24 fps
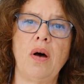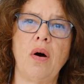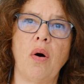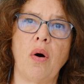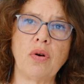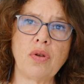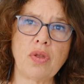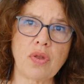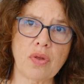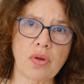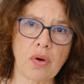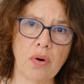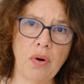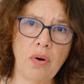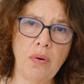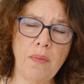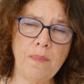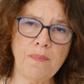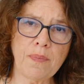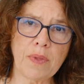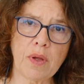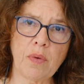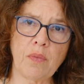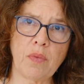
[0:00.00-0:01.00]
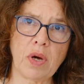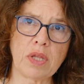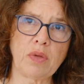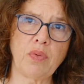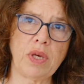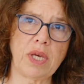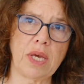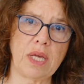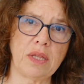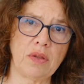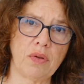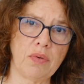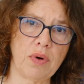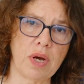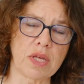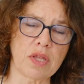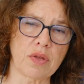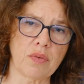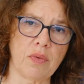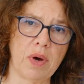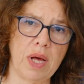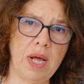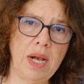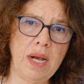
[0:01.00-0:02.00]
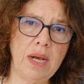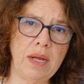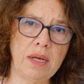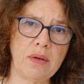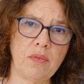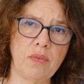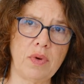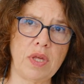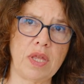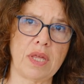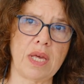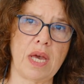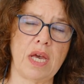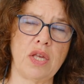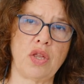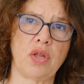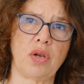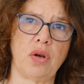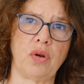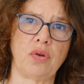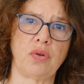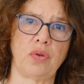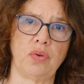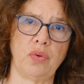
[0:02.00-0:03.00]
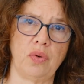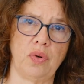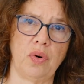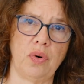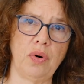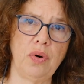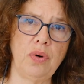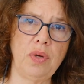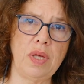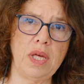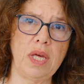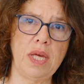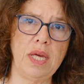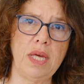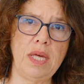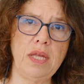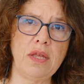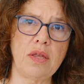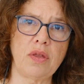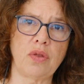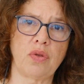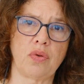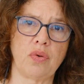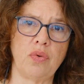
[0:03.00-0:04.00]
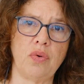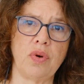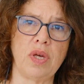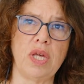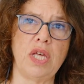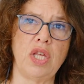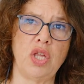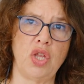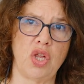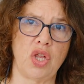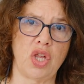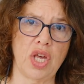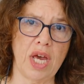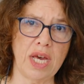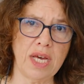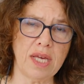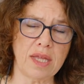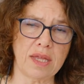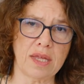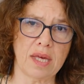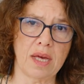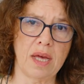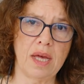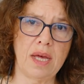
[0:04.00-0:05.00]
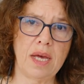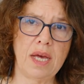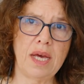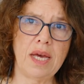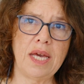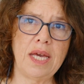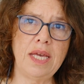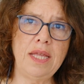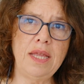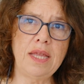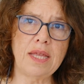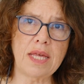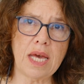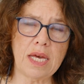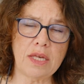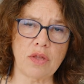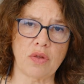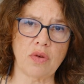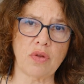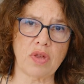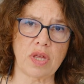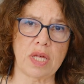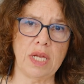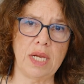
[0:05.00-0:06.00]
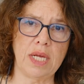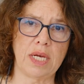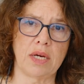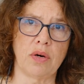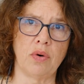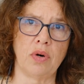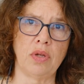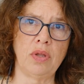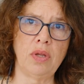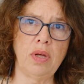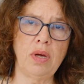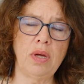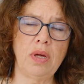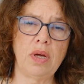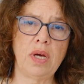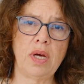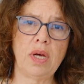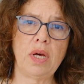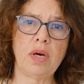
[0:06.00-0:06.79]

Also, what we can do as well with EdgeLock two Go is to inject inside the silicon